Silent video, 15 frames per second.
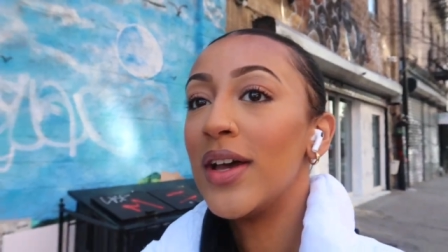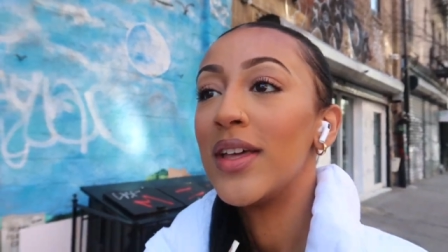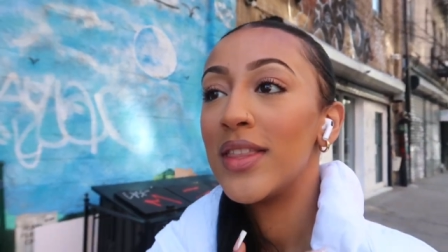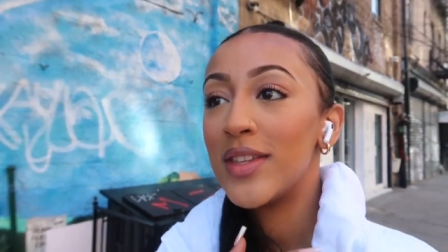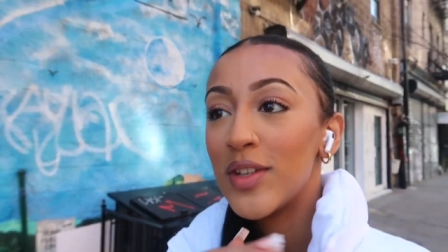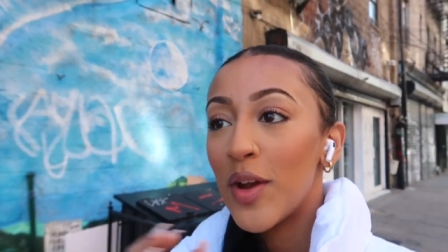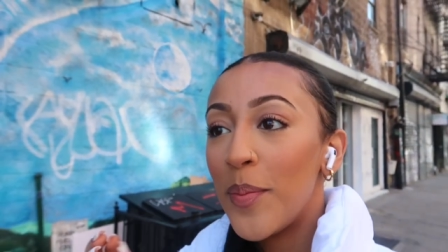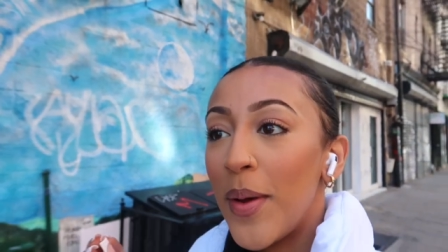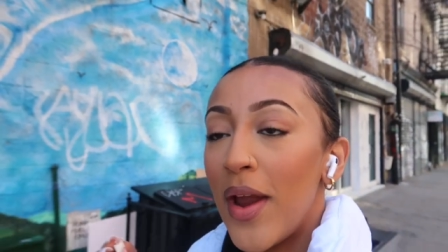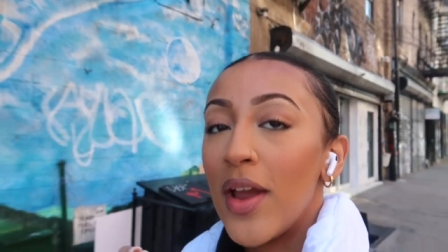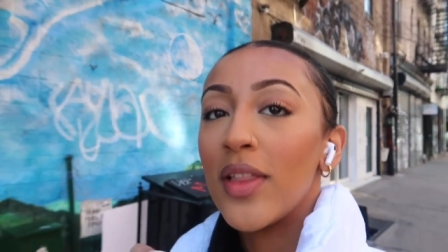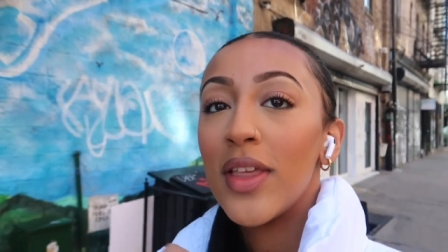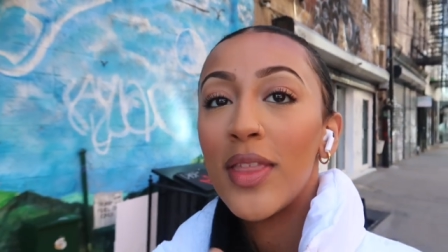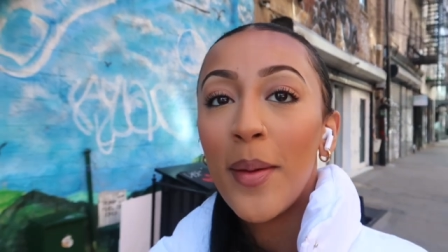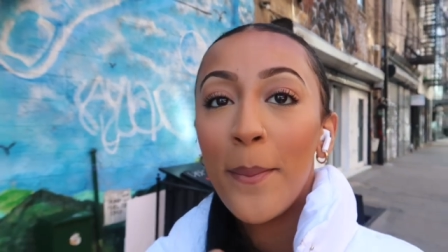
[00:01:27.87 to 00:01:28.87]
These are
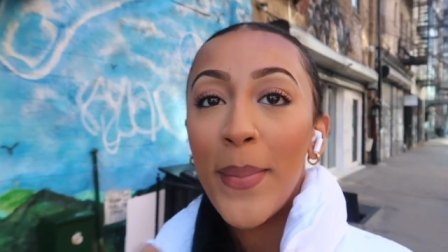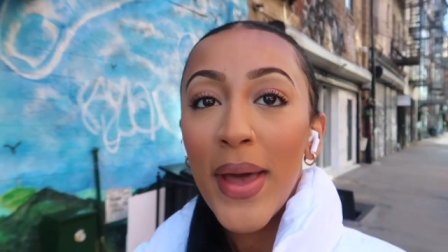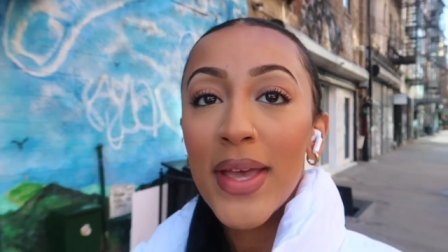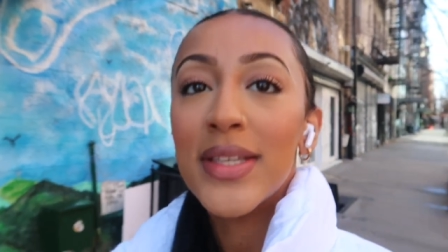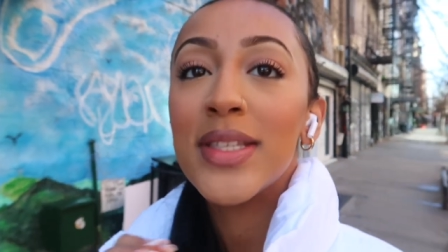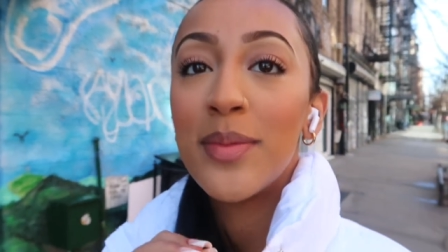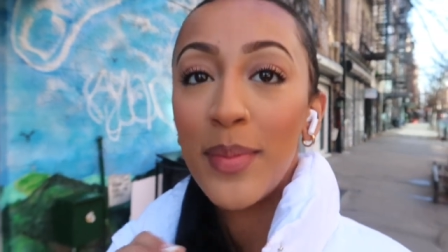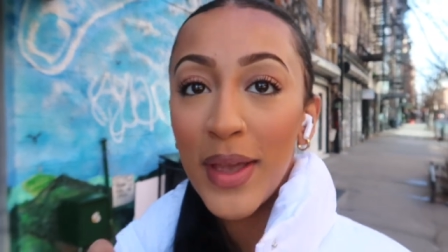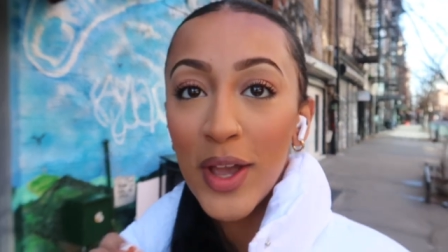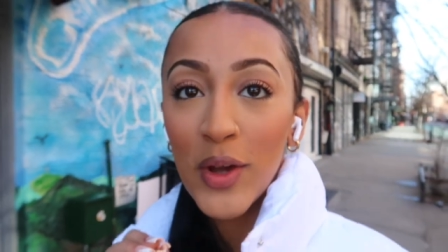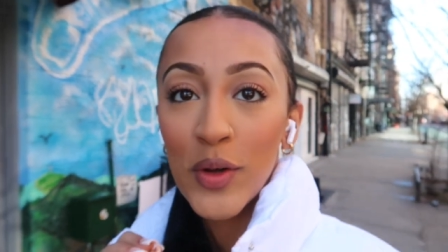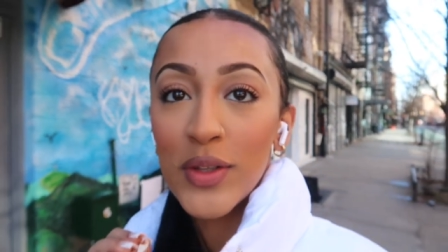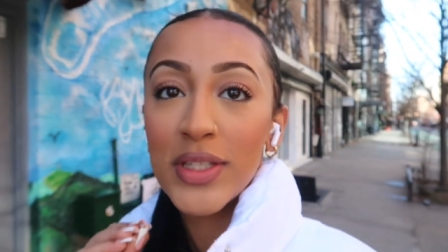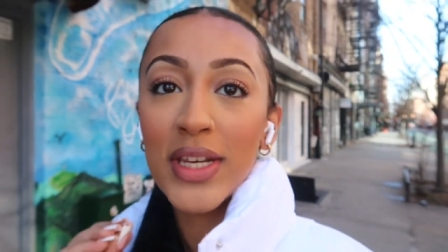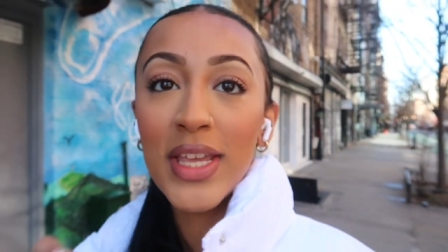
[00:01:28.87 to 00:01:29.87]
apparently the best
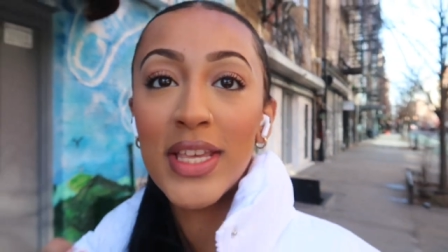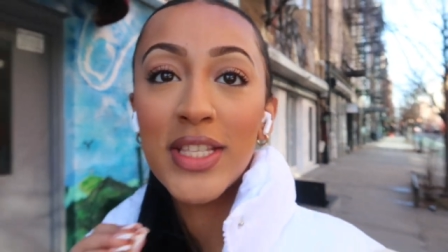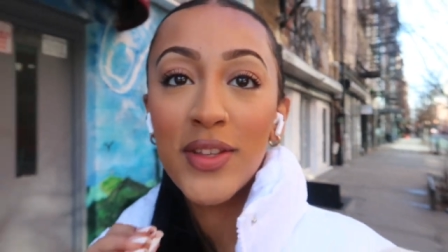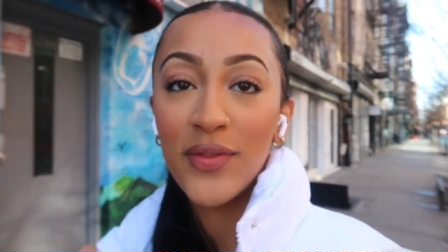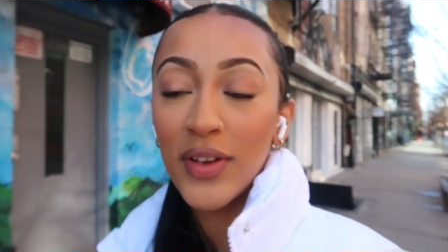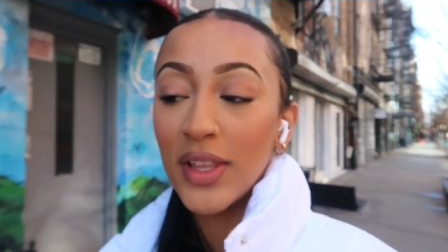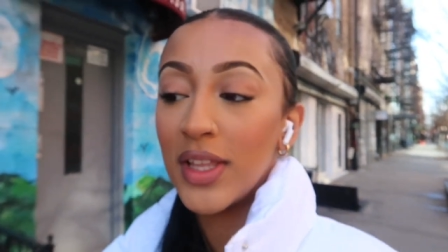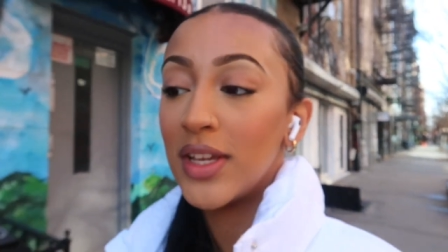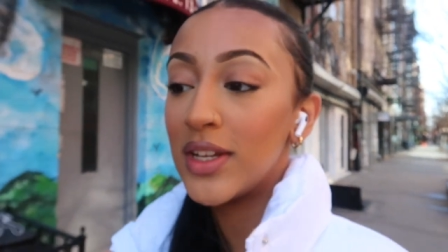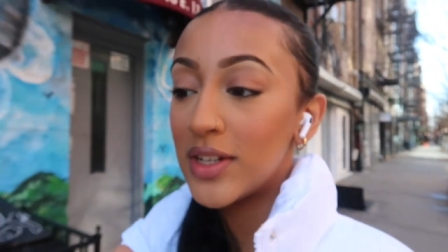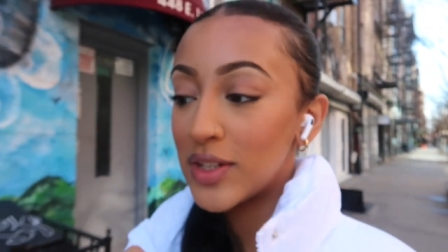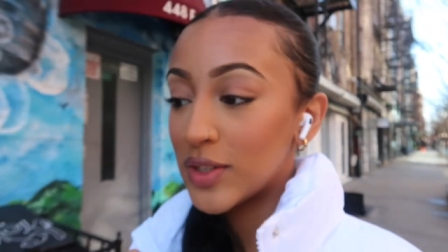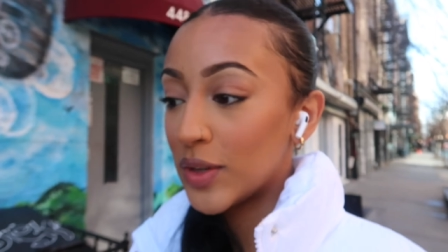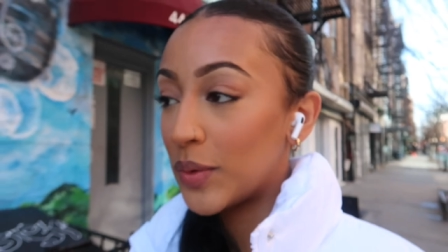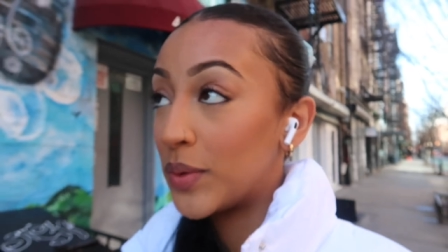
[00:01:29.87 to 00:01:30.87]
bagels in East Village,
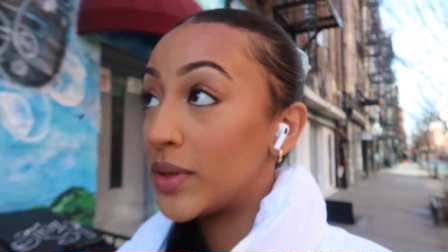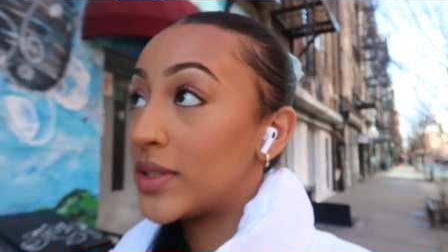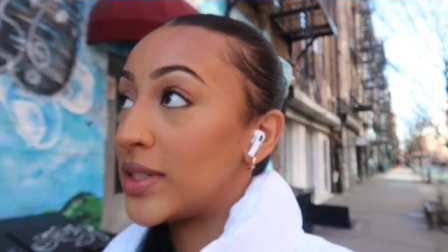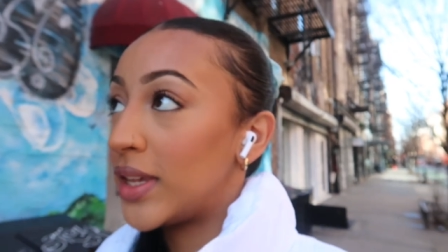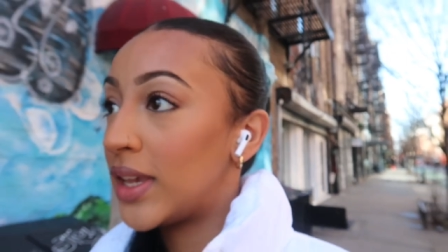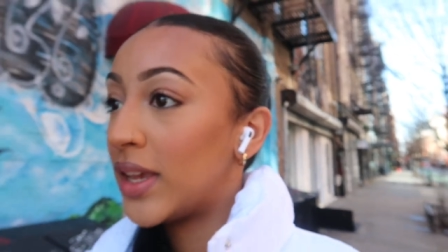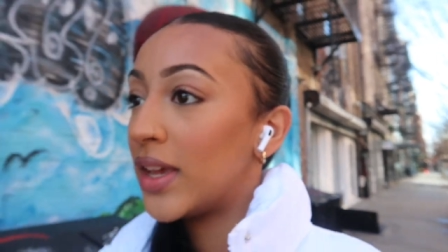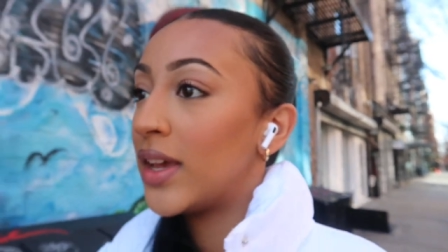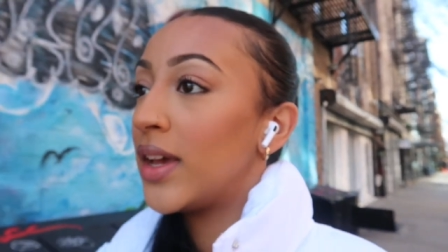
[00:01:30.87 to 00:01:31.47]
so we'll see.